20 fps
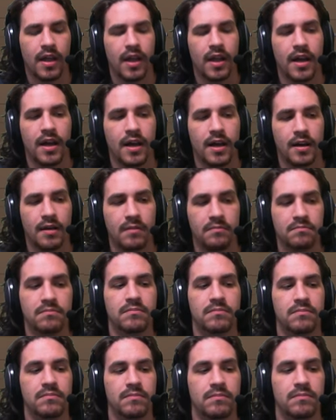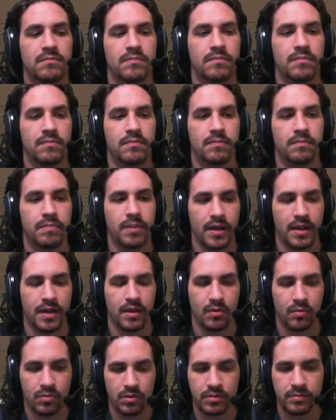Um, but
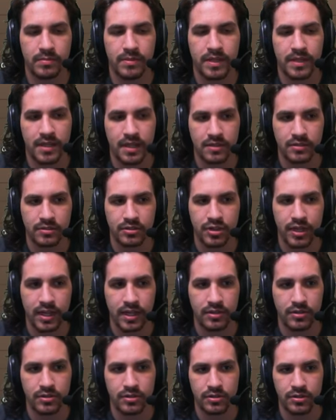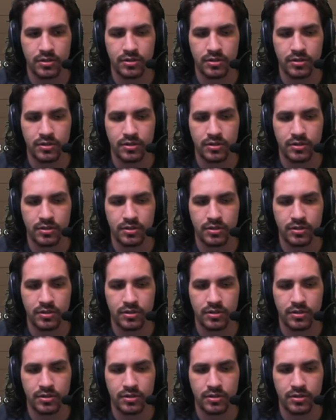it will be color changed